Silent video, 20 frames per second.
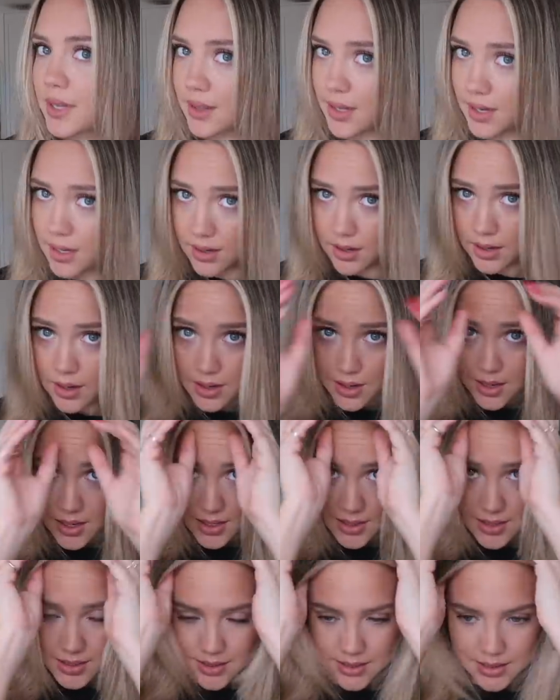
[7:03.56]
And then
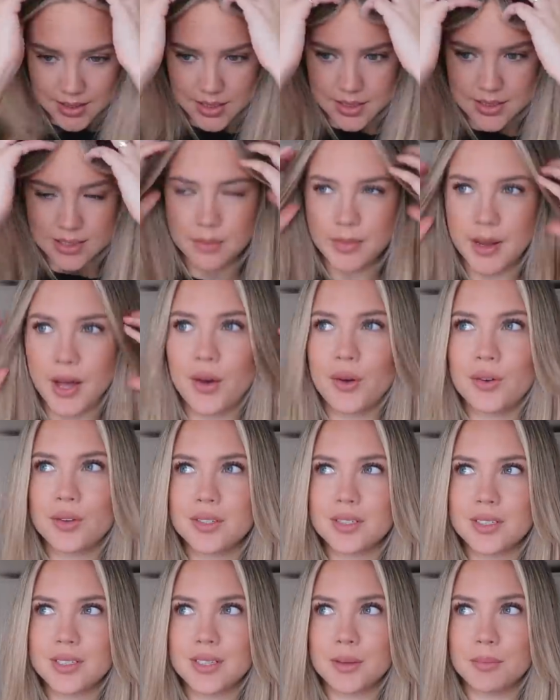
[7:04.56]
since
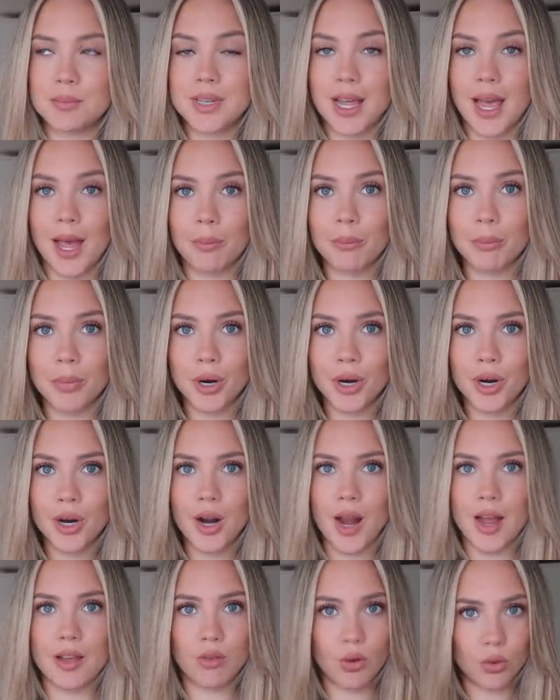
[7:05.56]
about
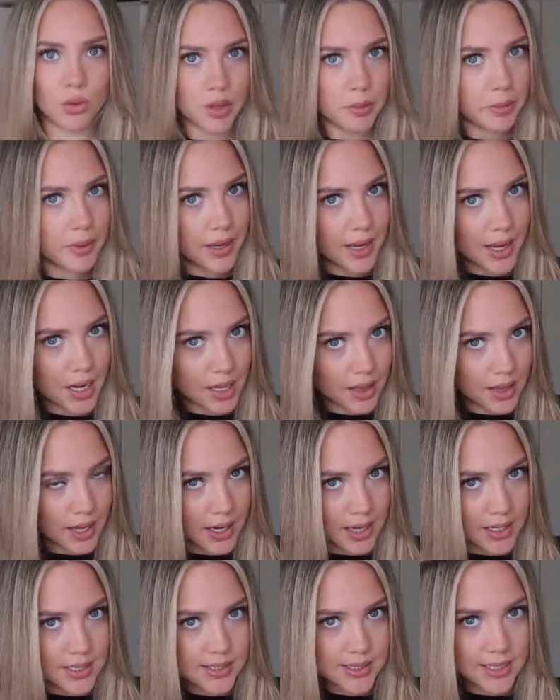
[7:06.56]
September, I've only been getting
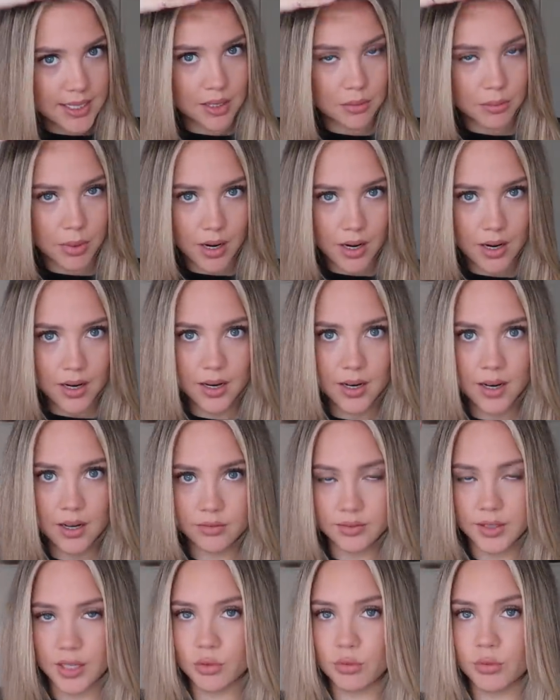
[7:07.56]
like a T-bar
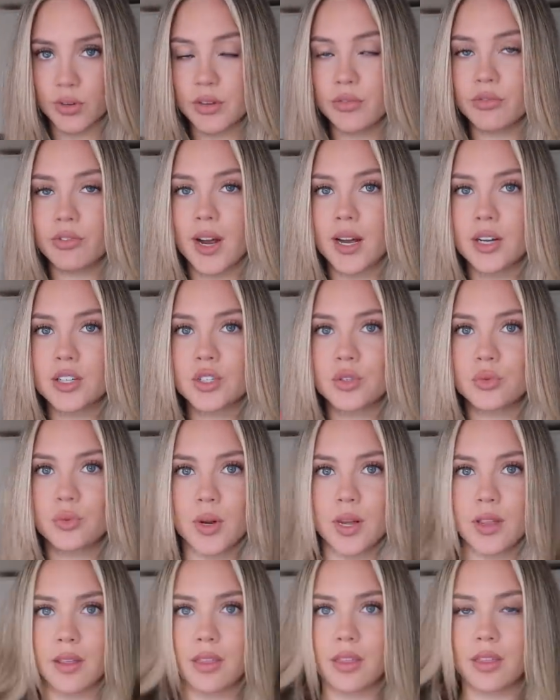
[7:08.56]
of like refresh
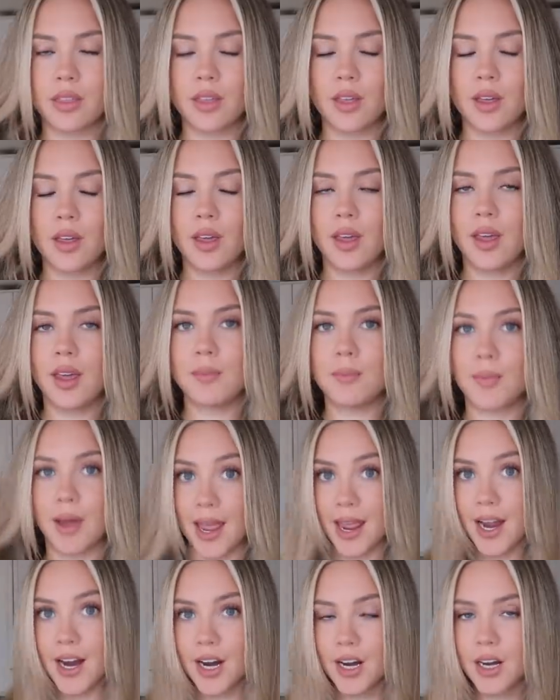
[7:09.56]
with my
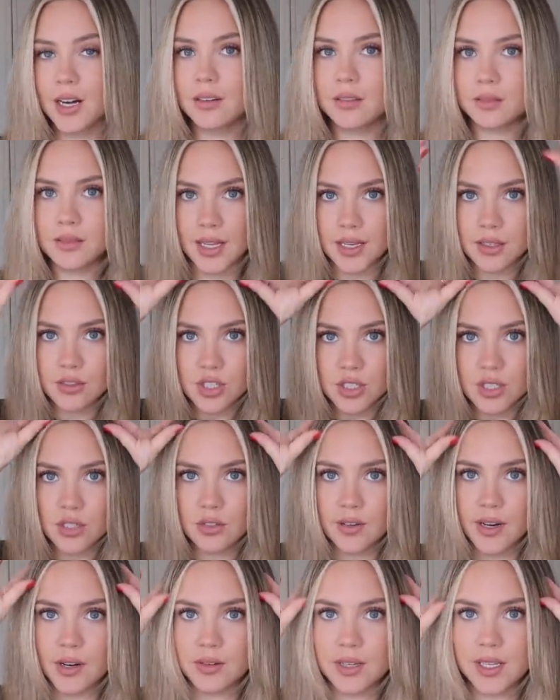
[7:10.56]
hair, like just
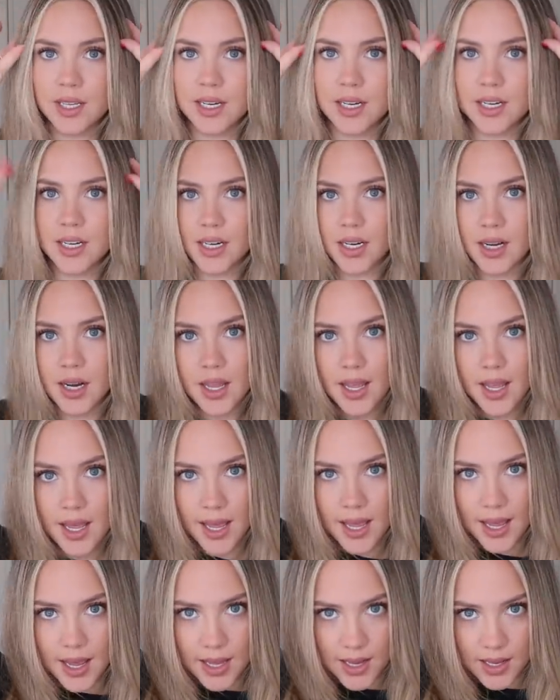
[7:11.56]
around here
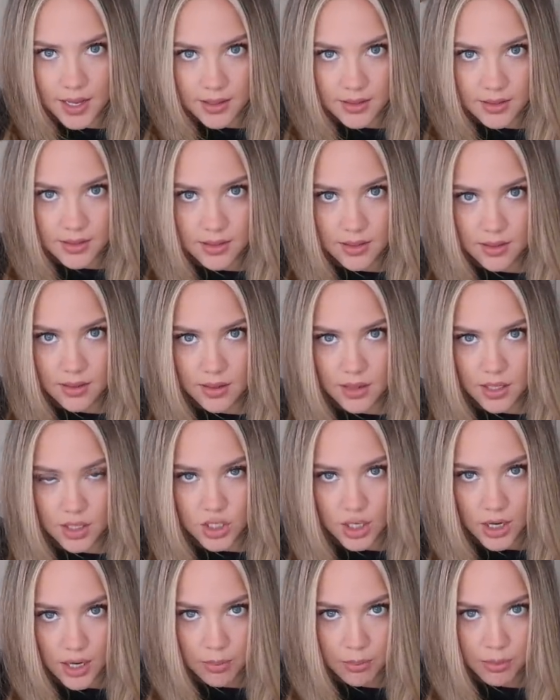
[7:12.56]
and the
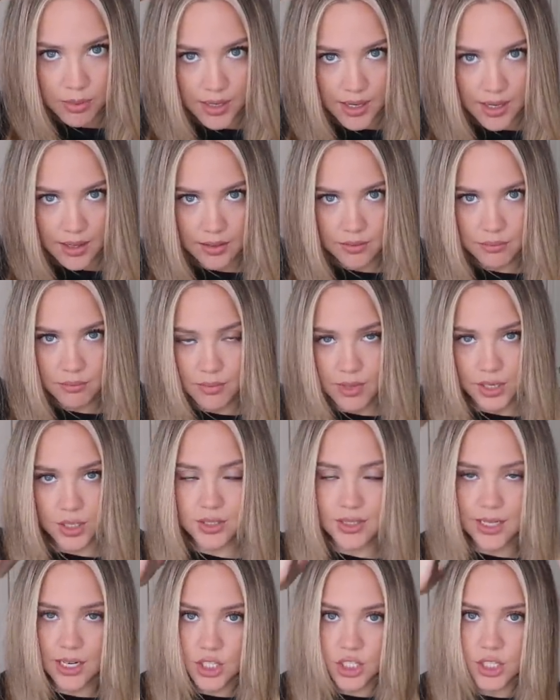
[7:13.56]
top like middle
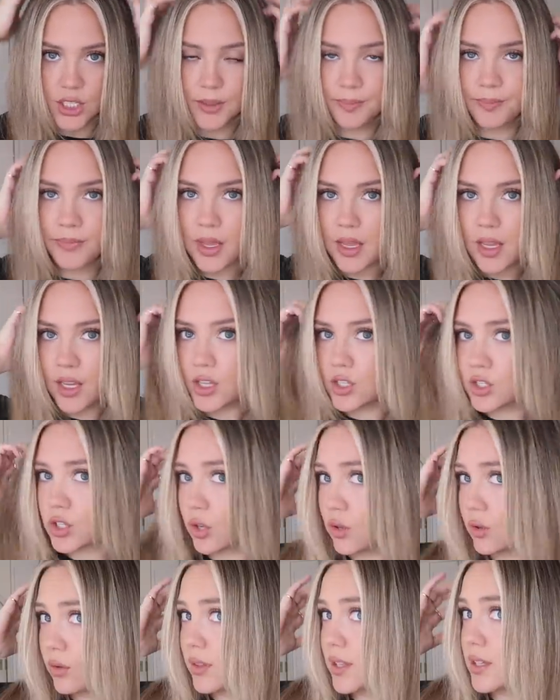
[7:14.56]
section.
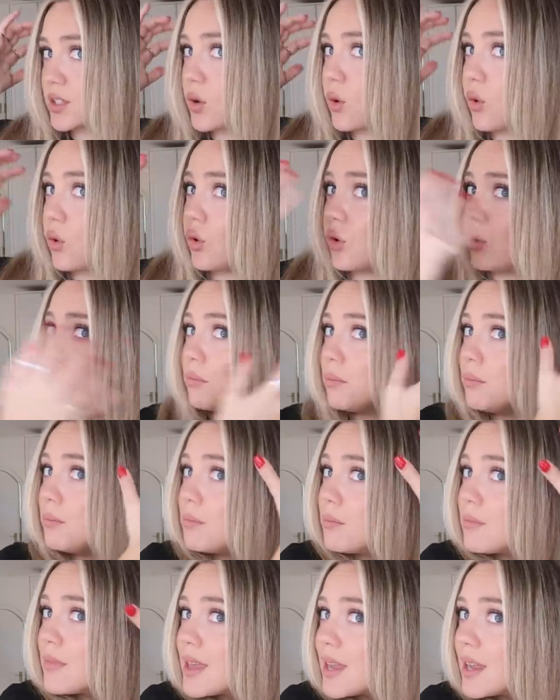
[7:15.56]
So this whole
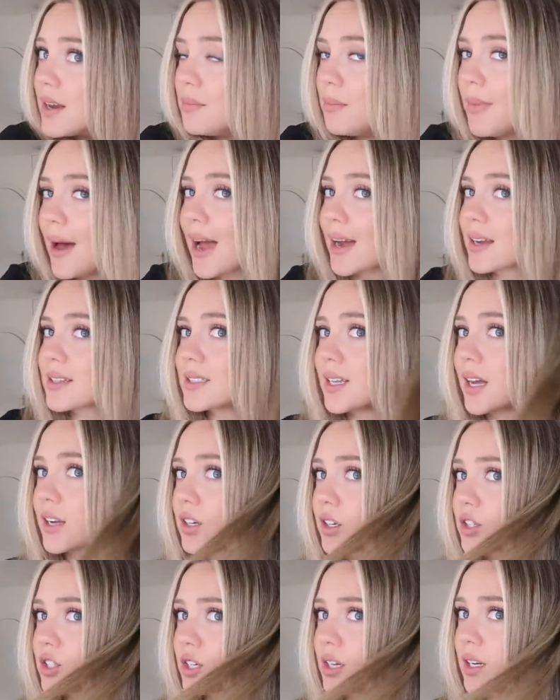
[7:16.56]
mid back
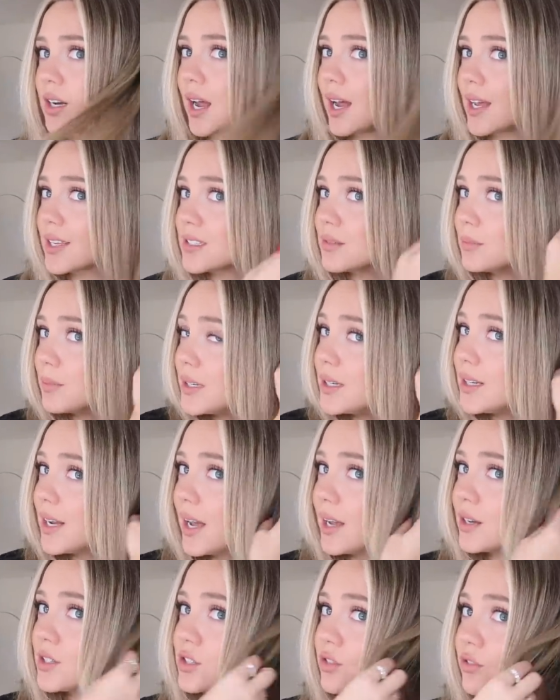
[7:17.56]
section hasn't been
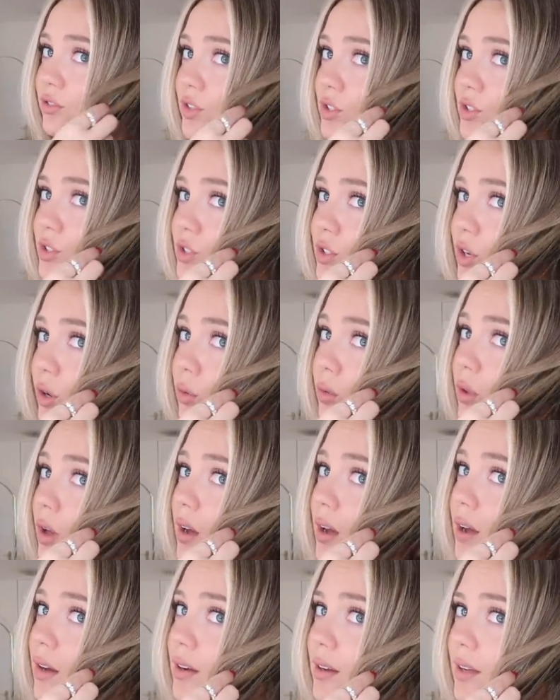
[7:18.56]
touched for so
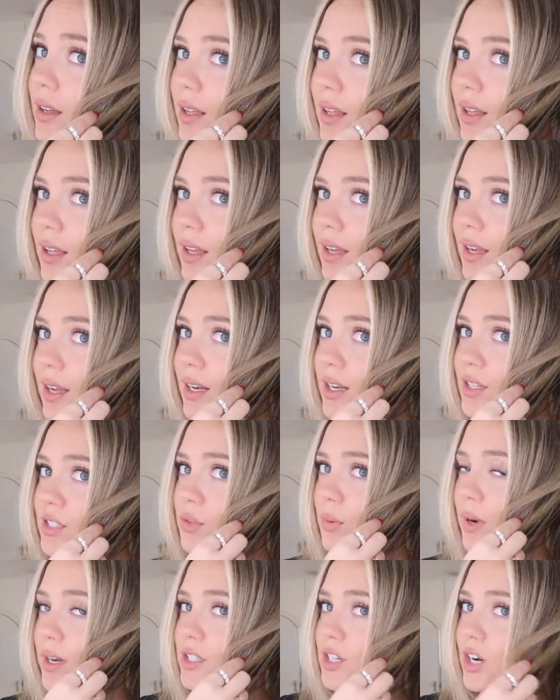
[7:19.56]
long. It is
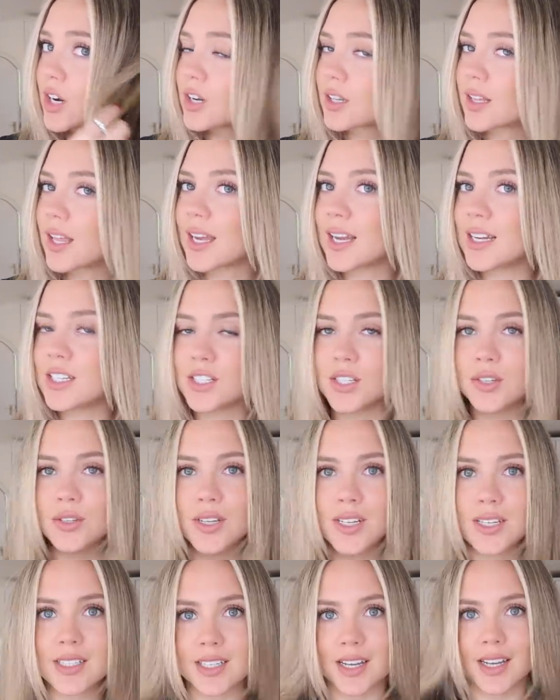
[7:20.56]
quite dark, like I do
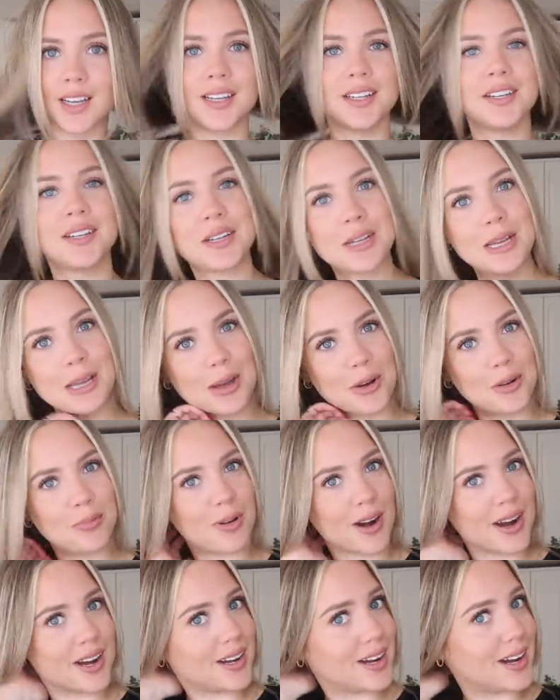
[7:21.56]
need to go
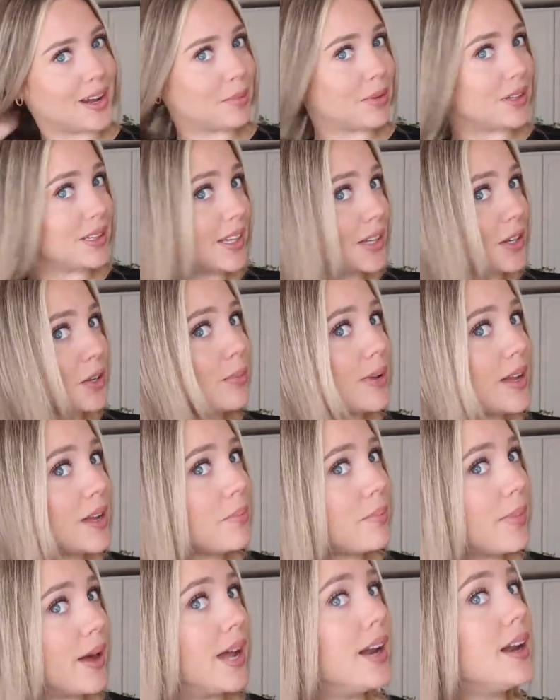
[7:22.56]
brighten it up a little
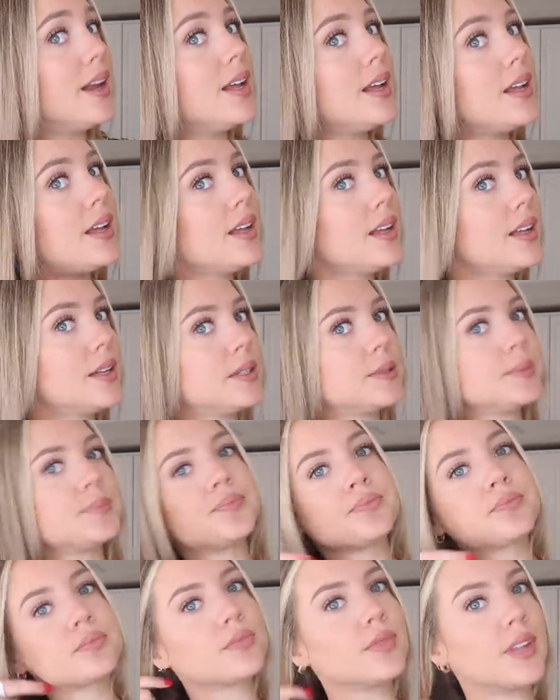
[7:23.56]
bit, but
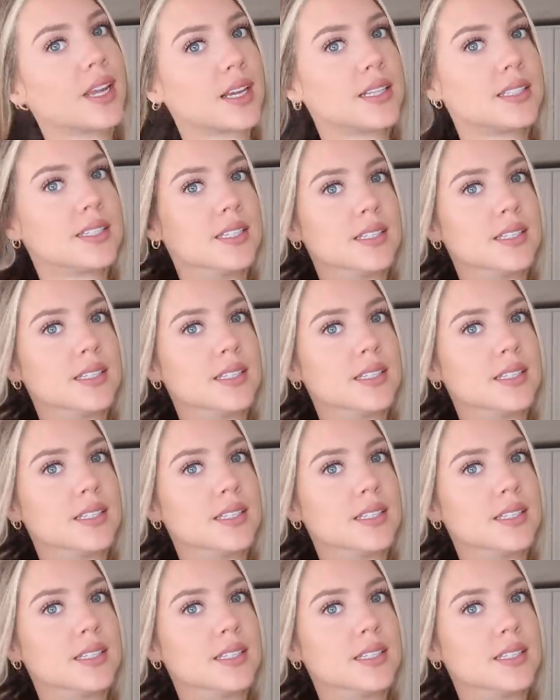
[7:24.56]
like it's